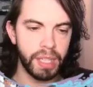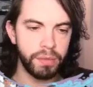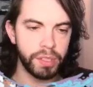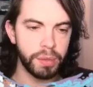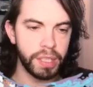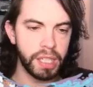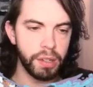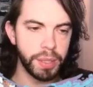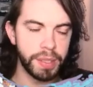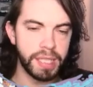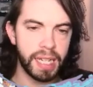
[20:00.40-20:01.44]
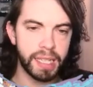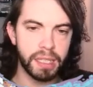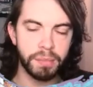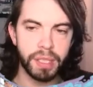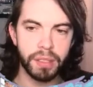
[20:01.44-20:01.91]
So we're going to go to
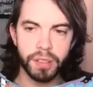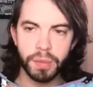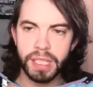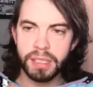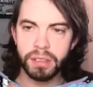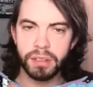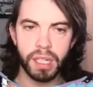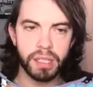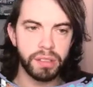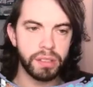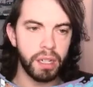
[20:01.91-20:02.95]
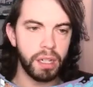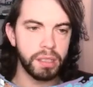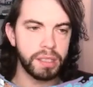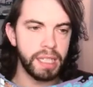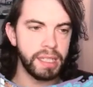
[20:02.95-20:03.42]
attacking because we need to try and start
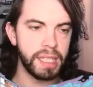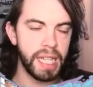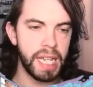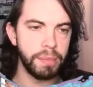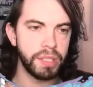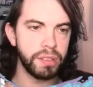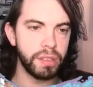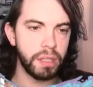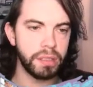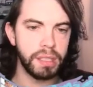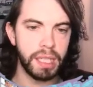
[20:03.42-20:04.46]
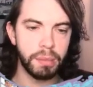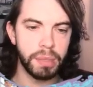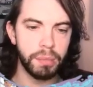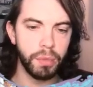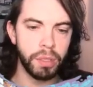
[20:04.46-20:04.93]
taking the game to Sociedad a
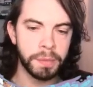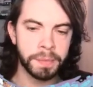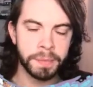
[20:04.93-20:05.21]
bit more.